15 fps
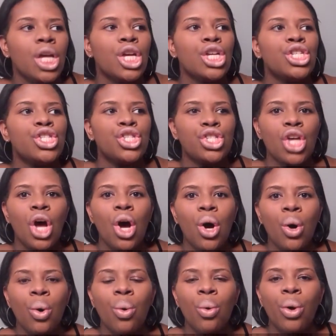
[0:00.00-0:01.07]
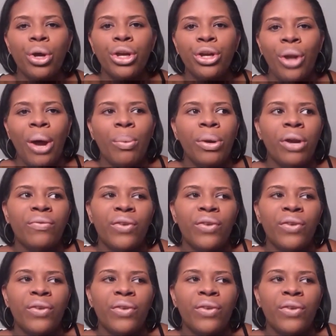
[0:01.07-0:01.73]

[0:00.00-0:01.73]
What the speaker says: So, I went on